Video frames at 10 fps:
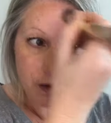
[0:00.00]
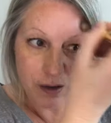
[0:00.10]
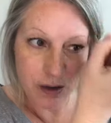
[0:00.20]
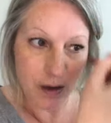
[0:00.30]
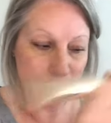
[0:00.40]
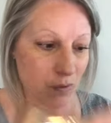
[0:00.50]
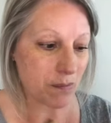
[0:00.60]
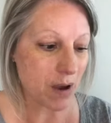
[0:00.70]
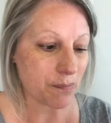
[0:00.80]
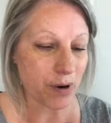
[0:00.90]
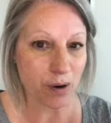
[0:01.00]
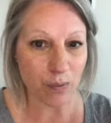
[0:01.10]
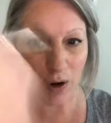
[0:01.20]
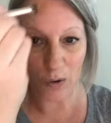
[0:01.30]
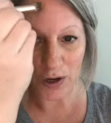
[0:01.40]
And remember,
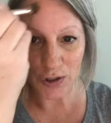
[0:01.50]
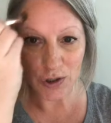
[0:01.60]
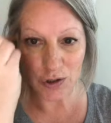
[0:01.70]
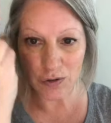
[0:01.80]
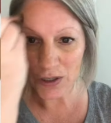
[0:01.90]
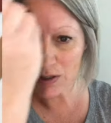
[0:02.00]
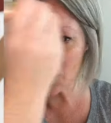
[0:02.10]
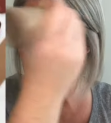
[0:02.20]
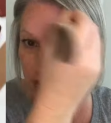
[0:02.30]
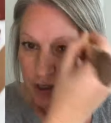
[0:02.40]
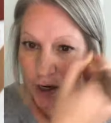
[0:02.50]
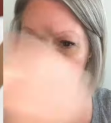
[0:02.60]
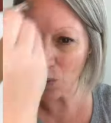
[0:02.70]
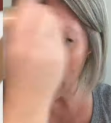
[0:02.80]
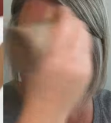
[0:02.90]
we're going to do this just
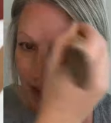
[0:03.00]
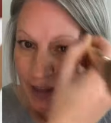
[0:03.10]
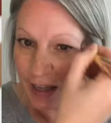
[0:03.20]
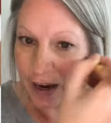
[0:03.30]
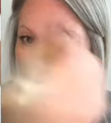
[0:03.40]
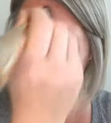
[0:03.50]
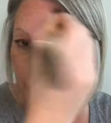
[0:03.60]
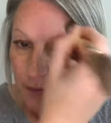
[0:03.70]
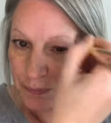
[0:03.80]
in one layer.